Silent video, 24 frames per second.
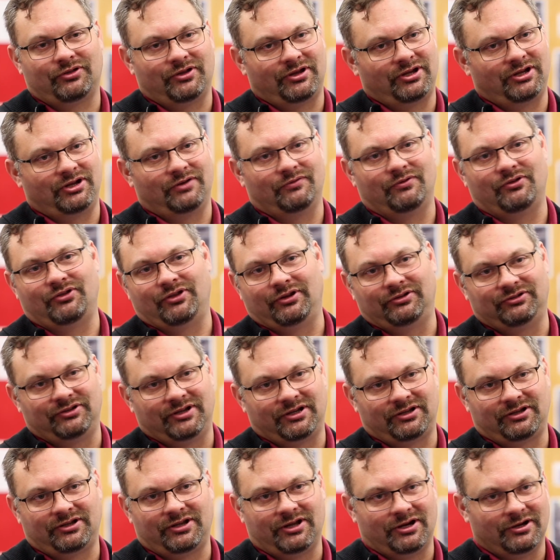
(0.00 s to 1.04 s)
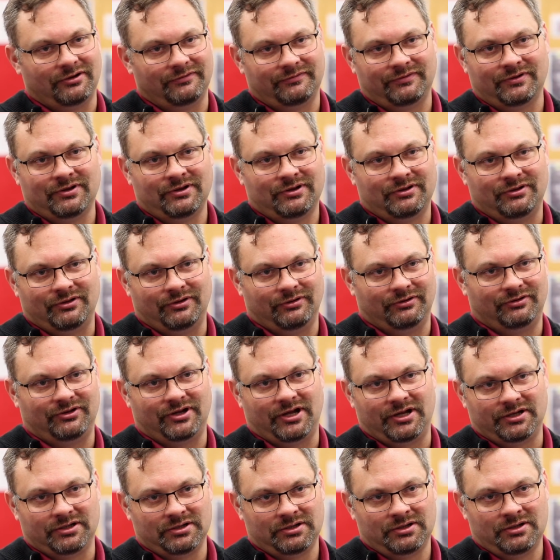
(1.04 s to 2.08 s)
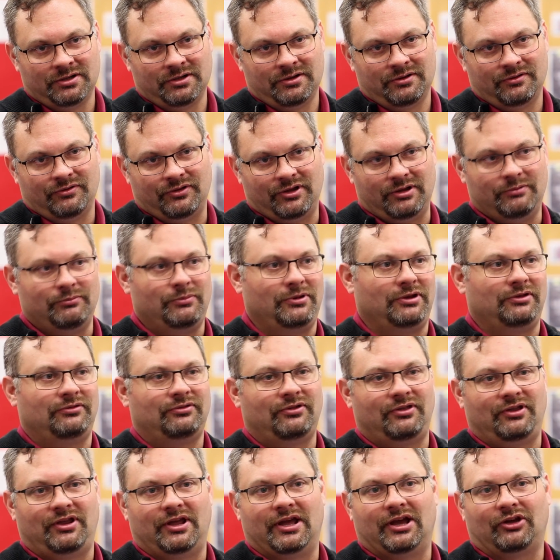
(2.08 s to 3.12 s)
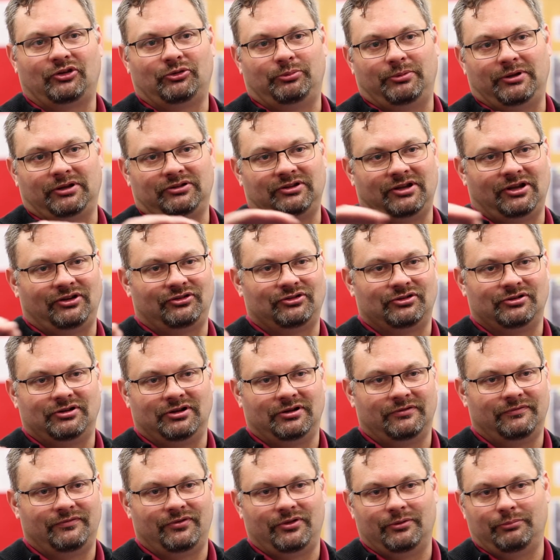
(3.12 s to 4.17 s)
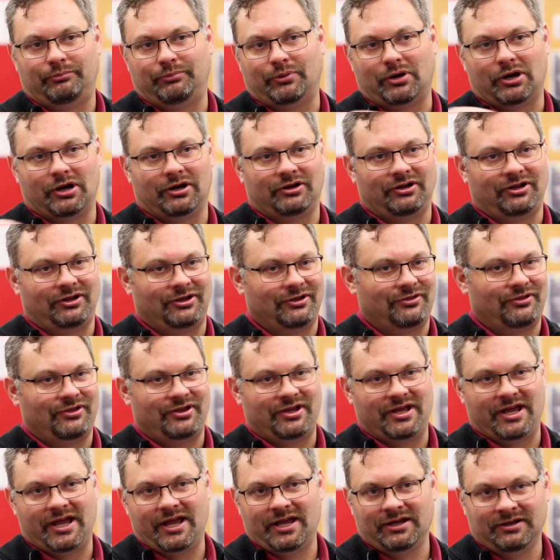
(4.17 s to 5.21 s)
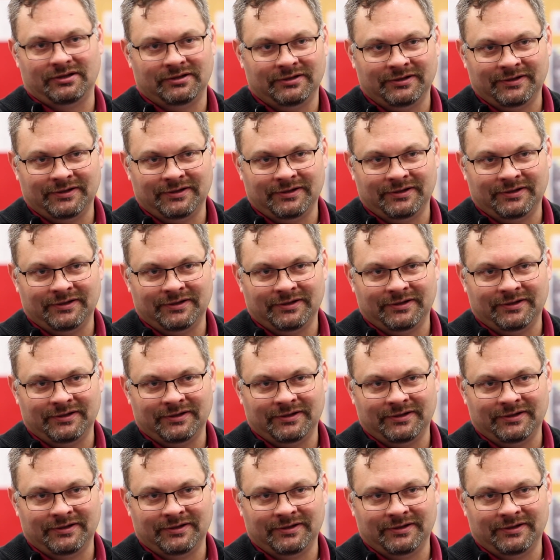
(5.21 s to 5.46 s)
They get everything taken care of. They're done. They meet the expectation of the bar to get the A.